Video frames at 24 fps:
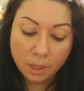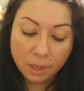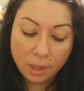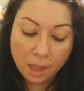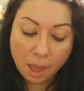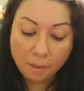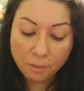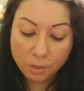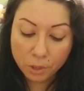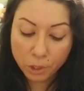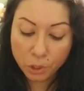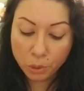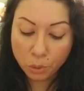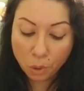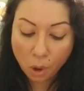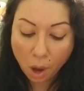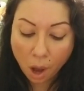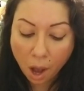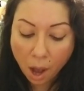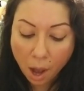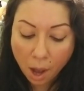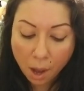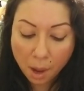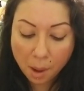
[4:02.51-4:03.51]
level you
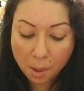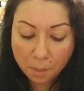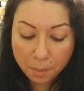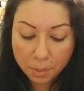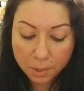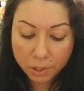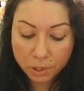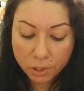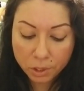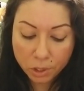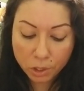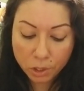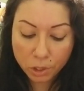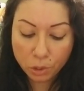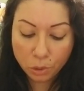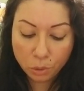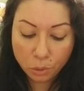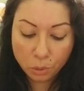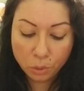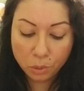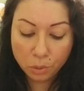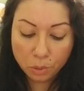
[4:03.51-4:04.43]
up, to